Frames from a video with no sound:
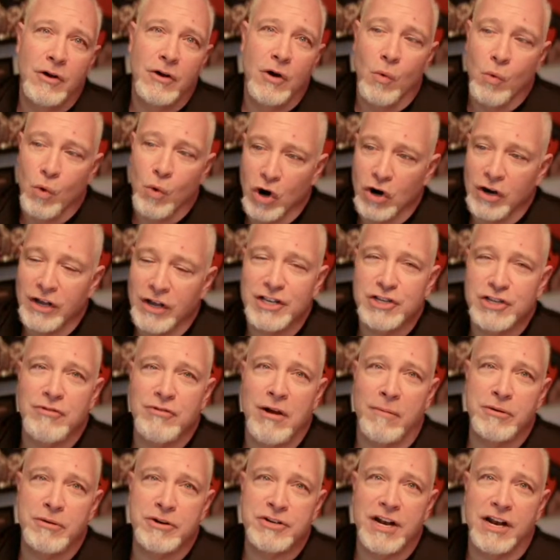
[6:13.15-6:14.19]
Work is
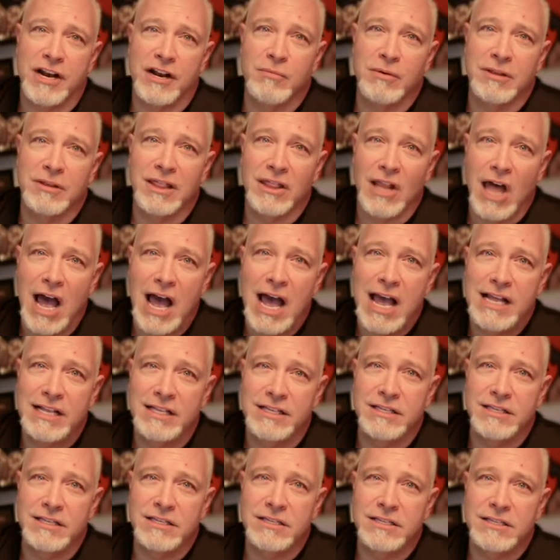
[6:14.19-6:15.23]
represented with
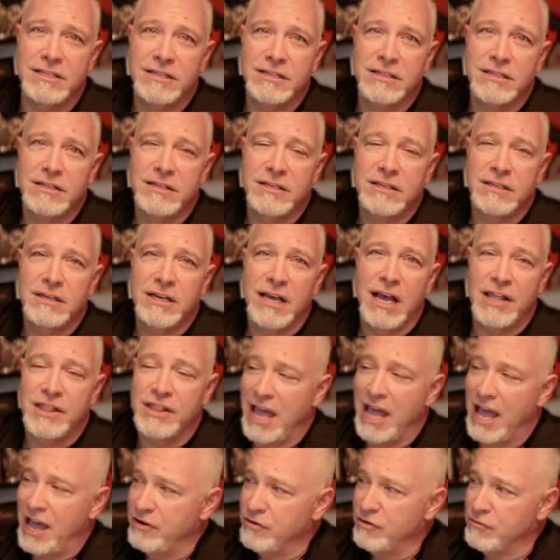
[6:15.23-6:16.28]
lines and the
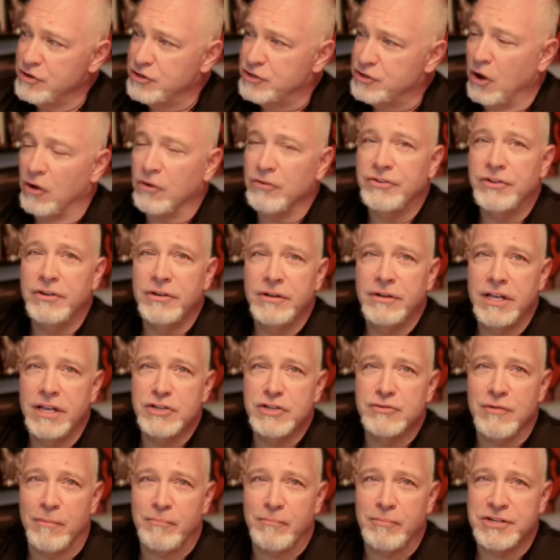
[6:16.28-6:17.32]
end result is
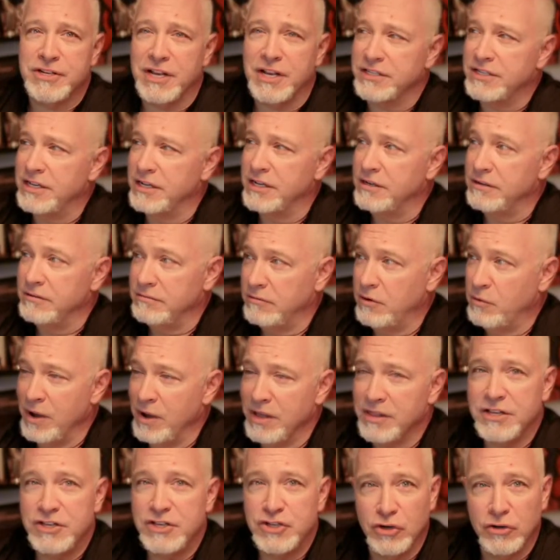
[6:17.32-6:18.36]
represented with
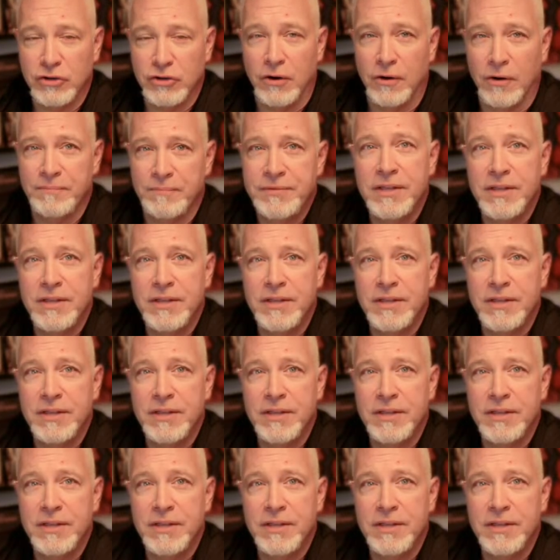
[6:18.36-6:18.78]
a circle.